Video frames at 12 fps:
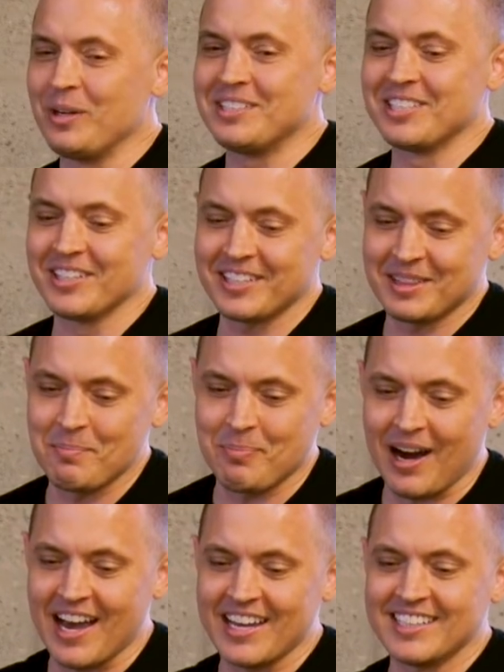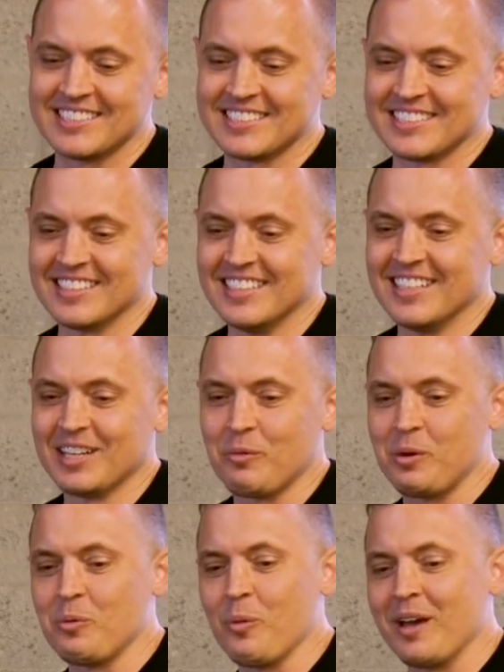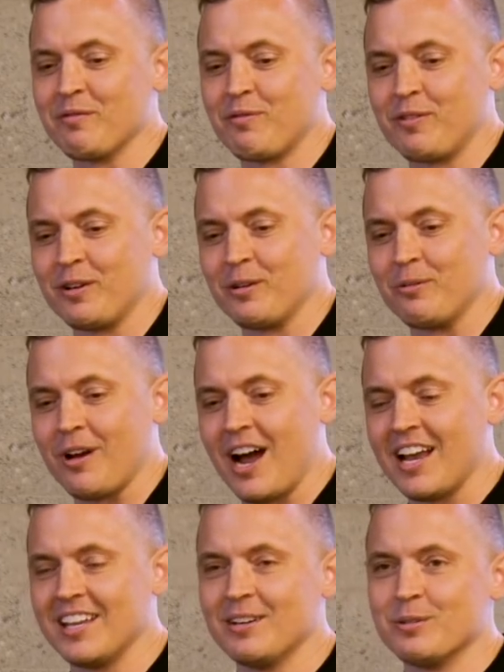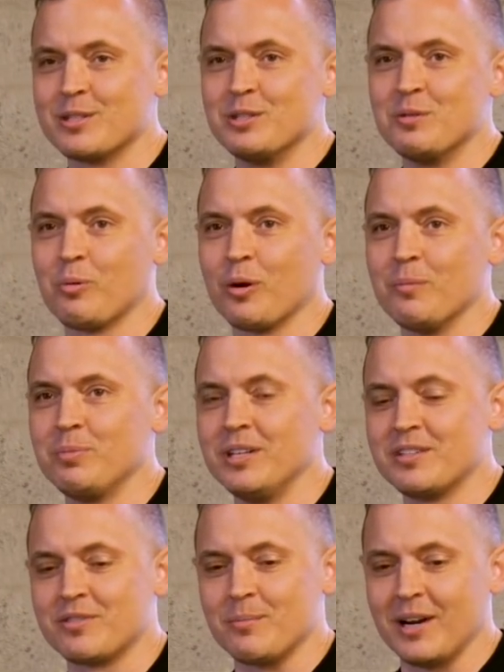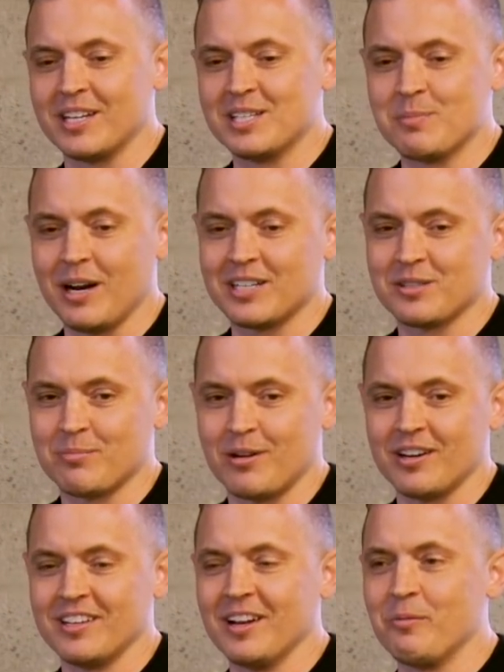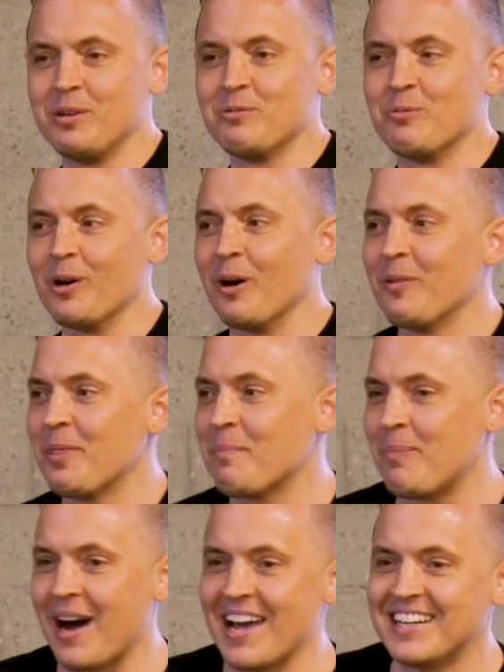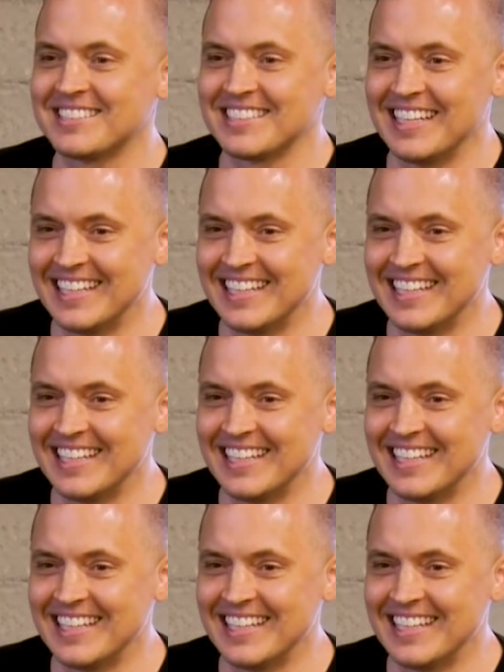We took the bikes. We went for a ride. It was Newport Beach for Mikey's bachelor party, and we rode the bikes